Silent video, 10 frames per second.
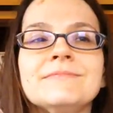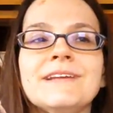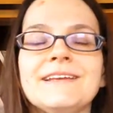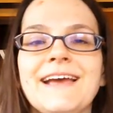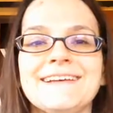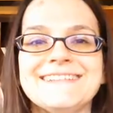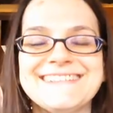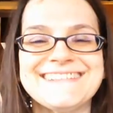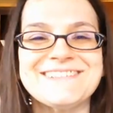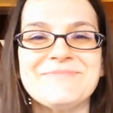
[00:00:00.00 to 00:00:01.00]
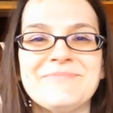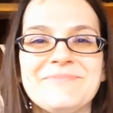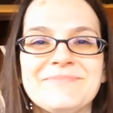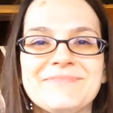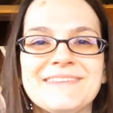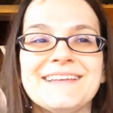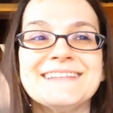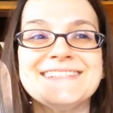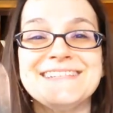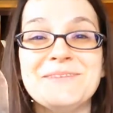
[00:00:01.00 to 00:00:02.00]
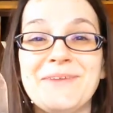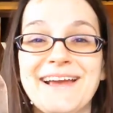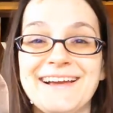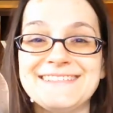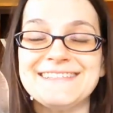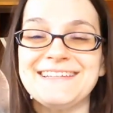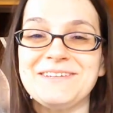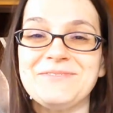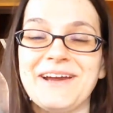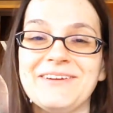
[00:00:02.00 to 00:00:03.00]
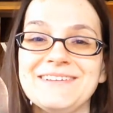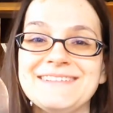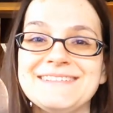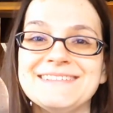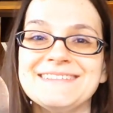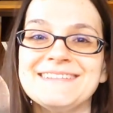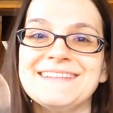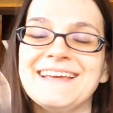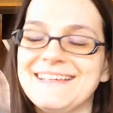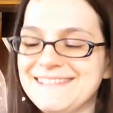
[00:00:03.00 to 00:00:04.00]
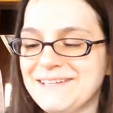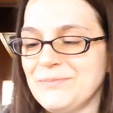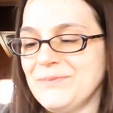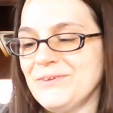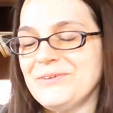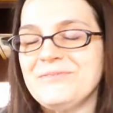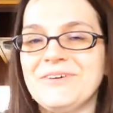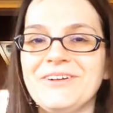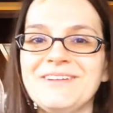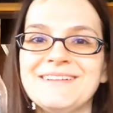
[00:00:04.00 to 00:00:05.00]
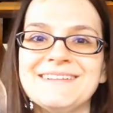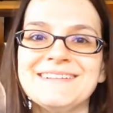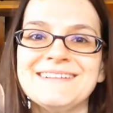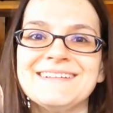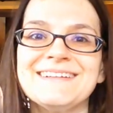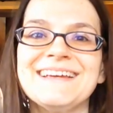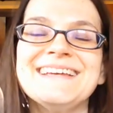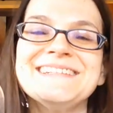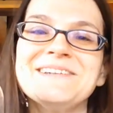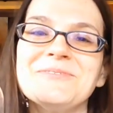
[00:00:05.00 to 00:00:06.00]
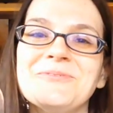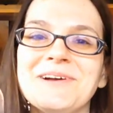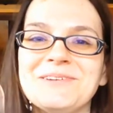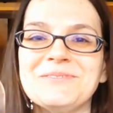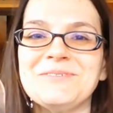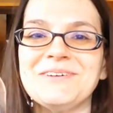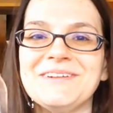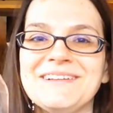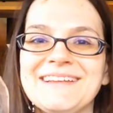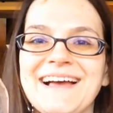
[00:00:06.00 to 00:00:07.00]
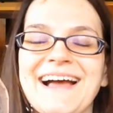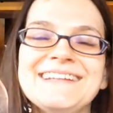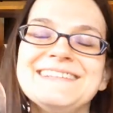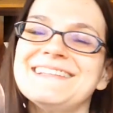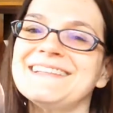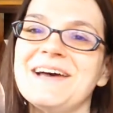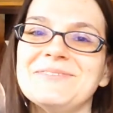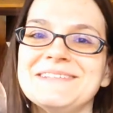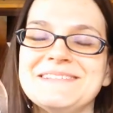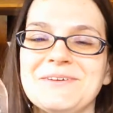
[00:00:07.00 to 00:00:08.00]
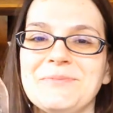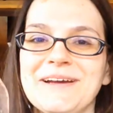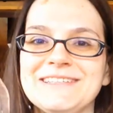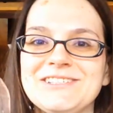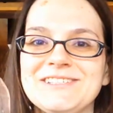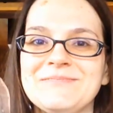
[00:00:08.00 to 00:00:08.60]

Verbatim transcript: yes, see my isolated virus? Isn't it beautiful? Isn't it wonderful? I just love it so much.